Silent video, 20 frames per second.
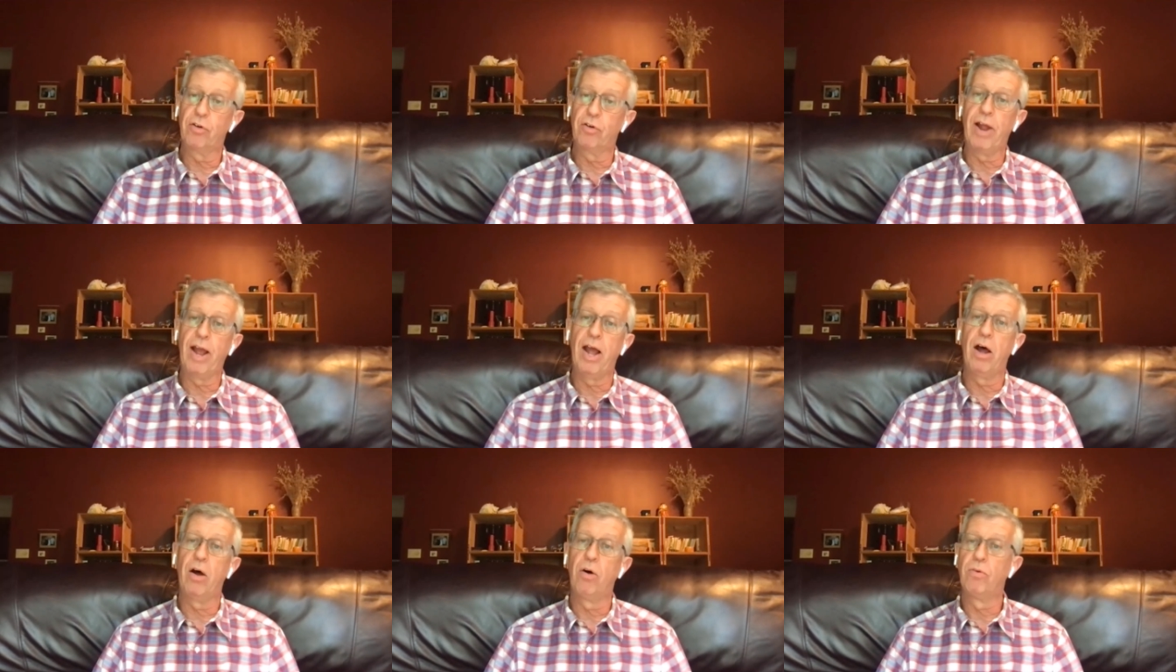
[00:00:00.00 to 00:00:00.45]

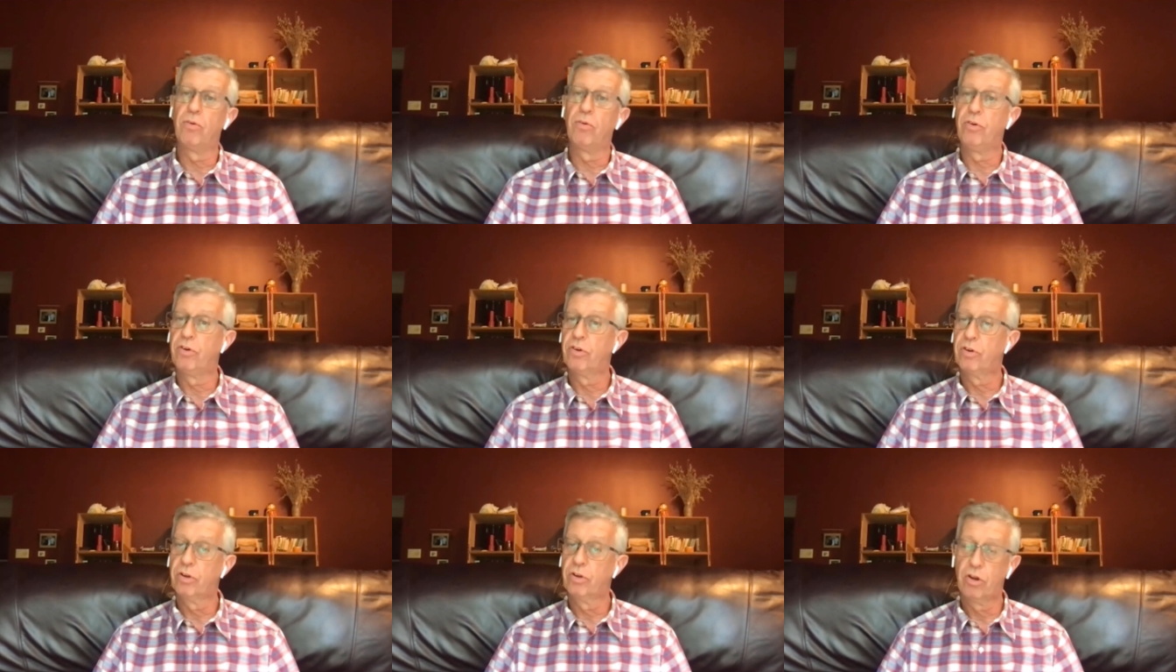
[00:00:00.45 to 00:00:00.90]

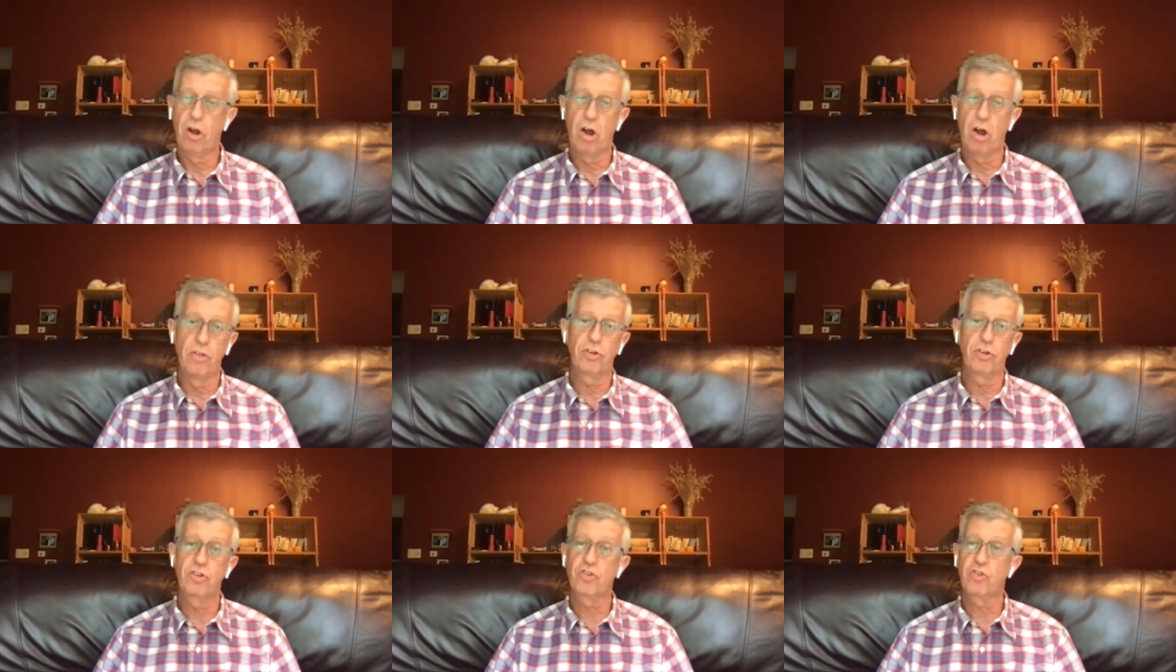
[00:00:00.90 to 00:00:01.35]
around
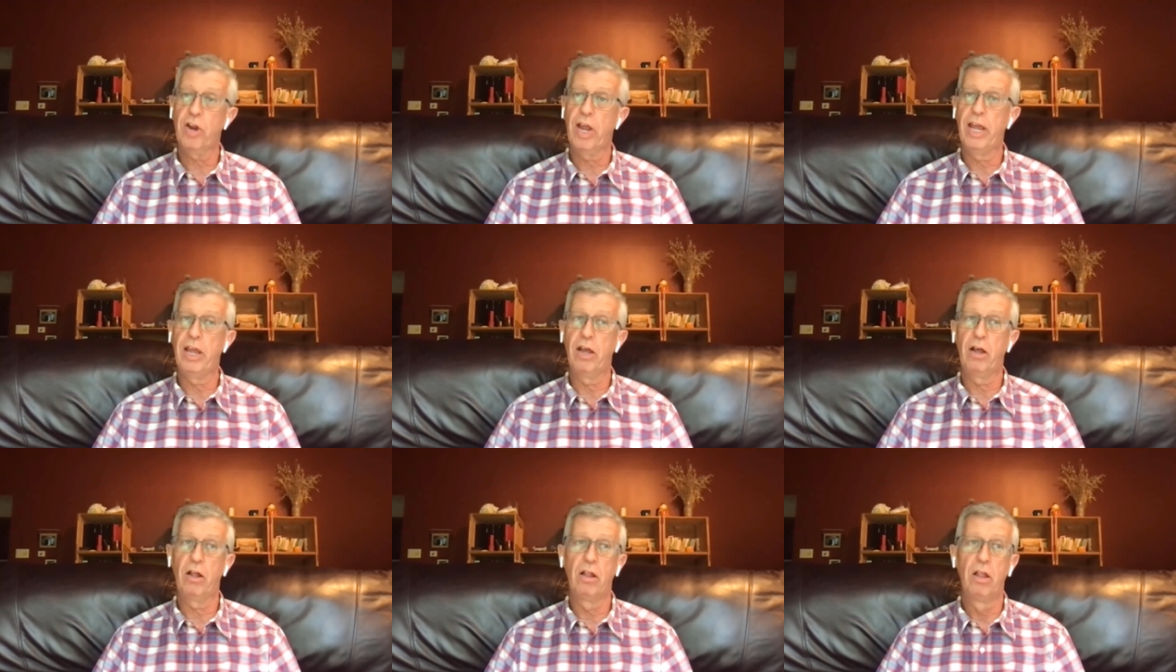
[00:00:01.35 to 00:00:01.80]
on the
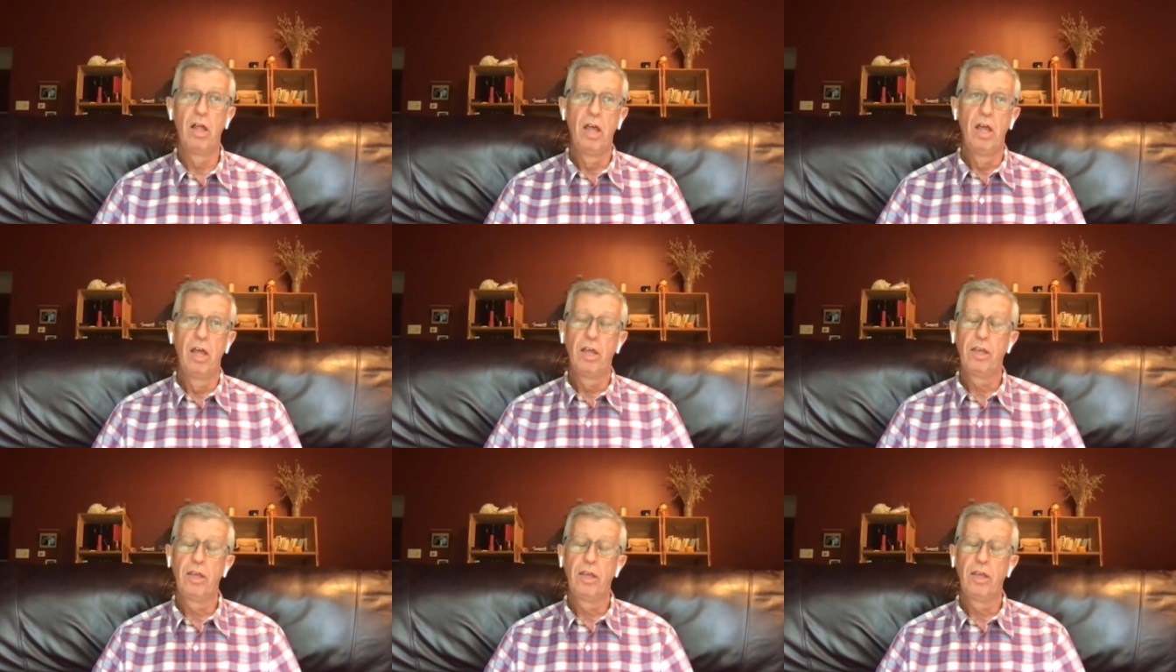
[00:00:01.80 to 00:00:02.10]
trail.